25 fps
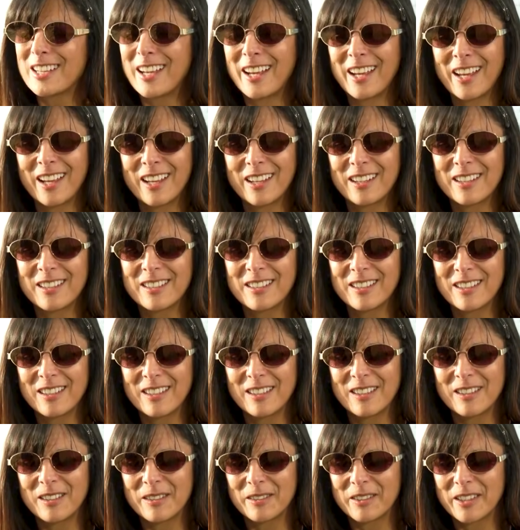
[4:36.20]
and
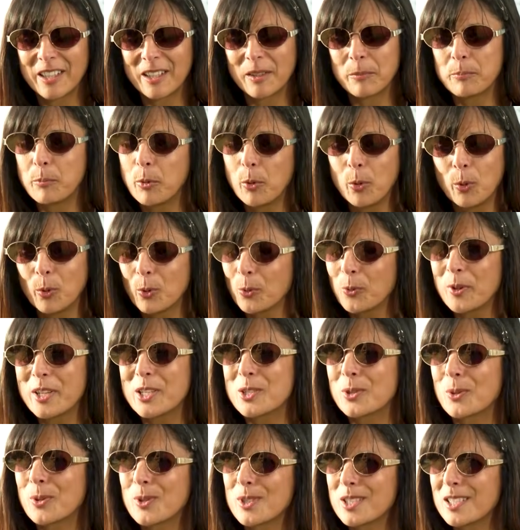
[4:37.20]
uh, can pool
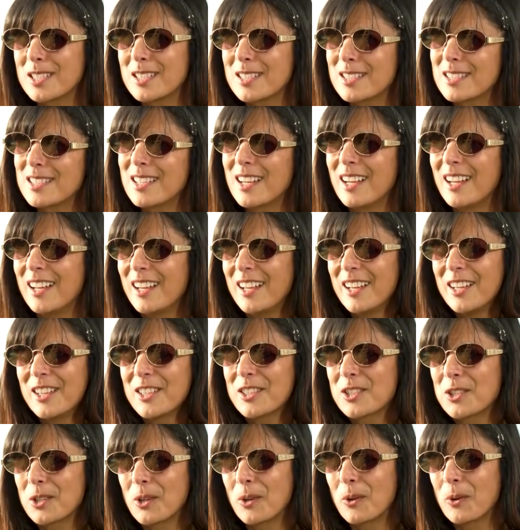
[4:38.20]
resources.
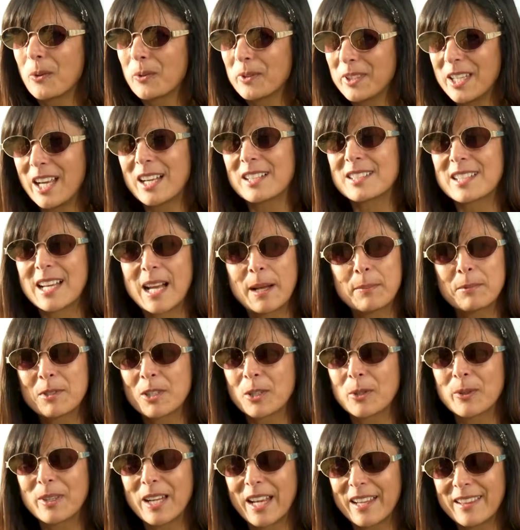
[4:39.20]
So yes,
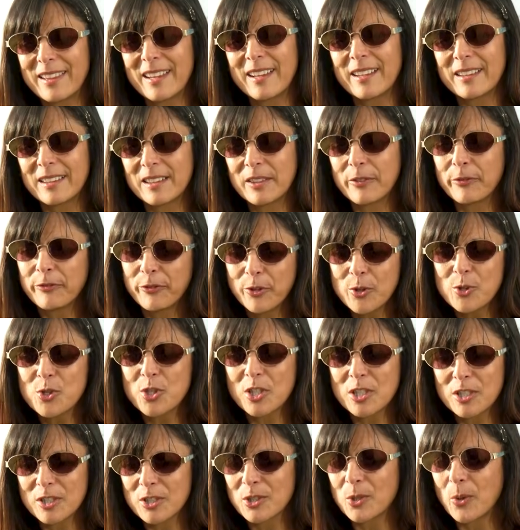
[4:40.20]
absolutely. I think the
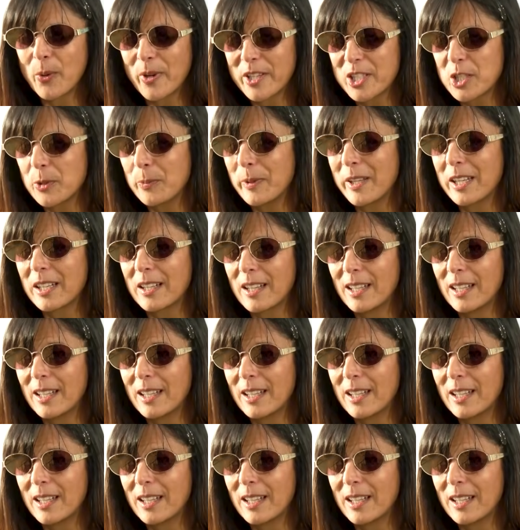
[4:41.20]
future is going to be in